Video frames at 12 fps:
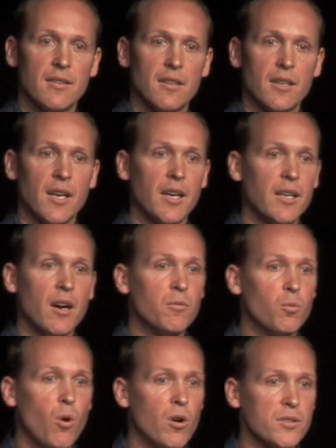Okay, and
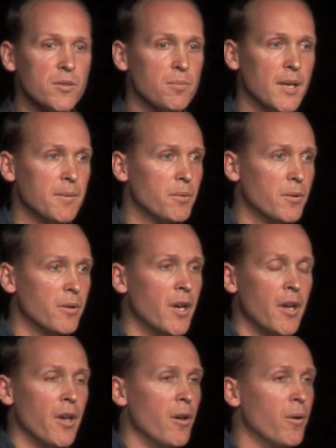I've watched people
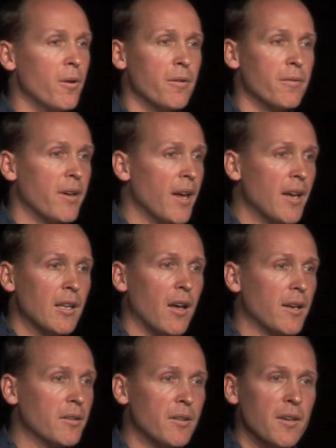who have,
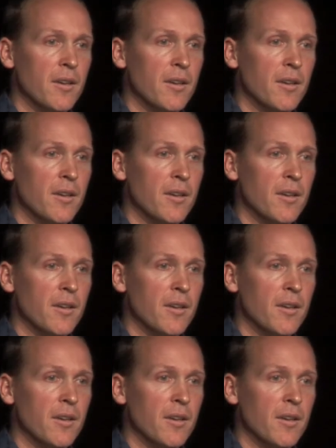like